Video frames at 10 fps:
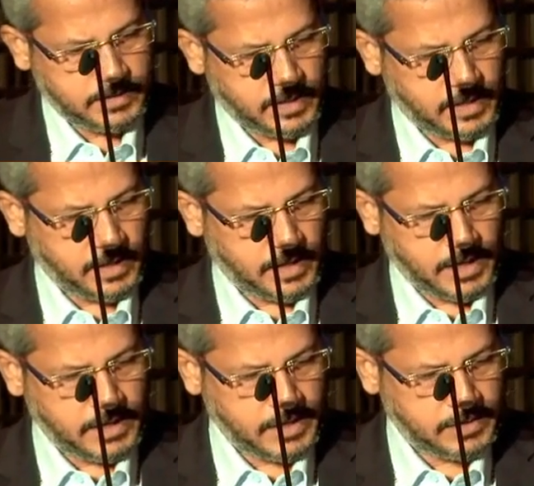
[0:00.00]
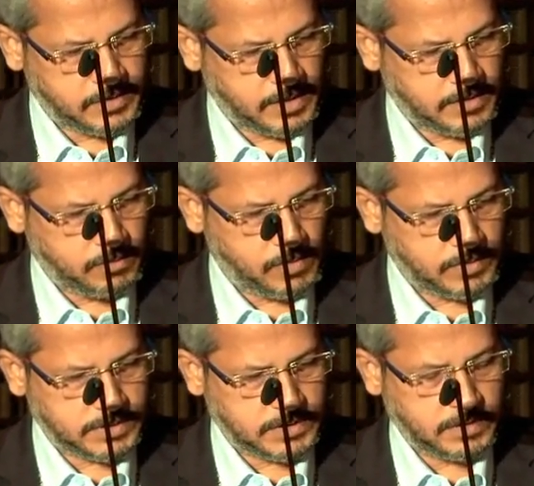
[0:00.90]
the LAD stent
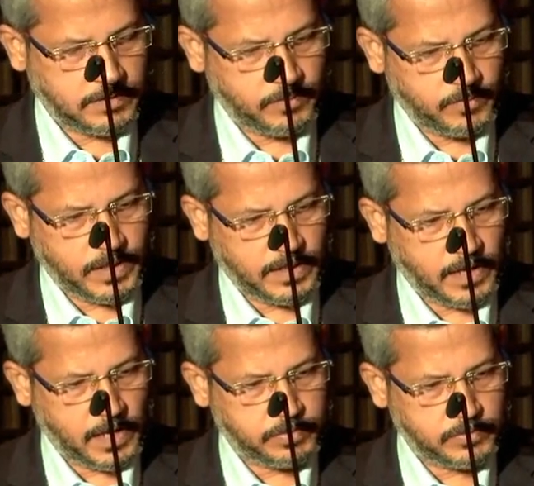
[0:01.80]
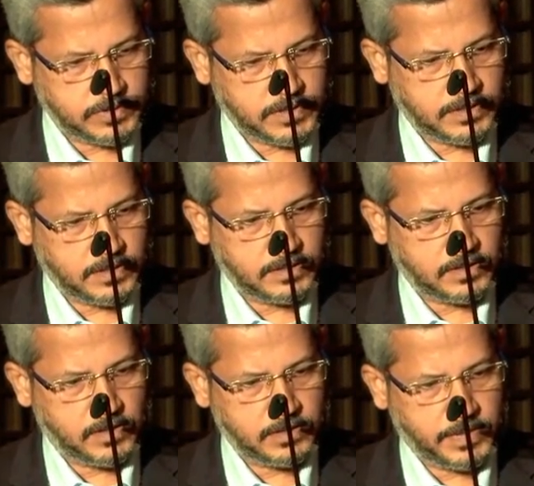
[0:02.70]
was well opposed, and
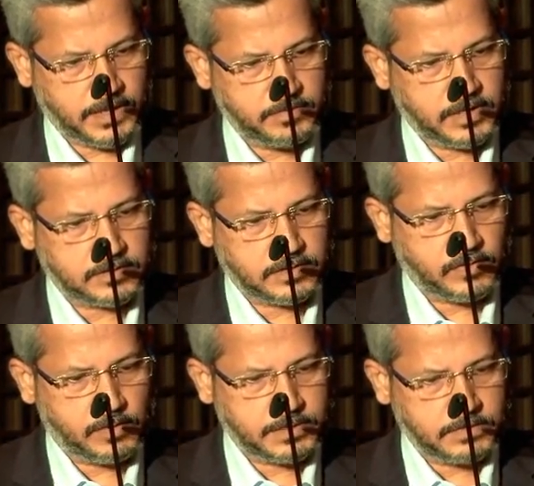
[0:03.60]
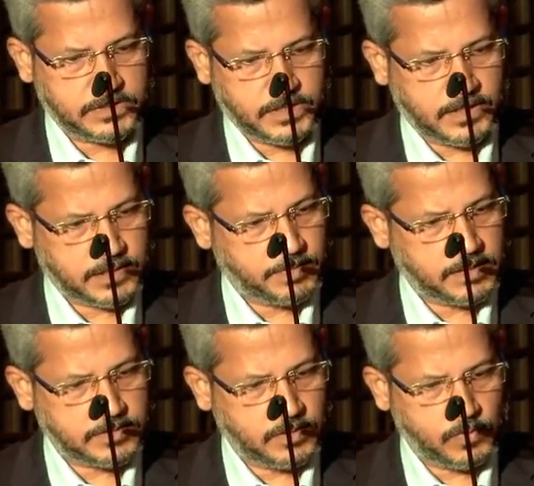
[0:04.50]
all parameters of optimal stent
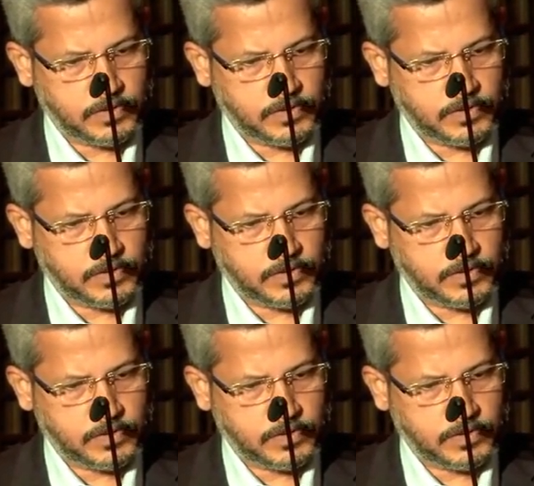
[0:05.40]
expansion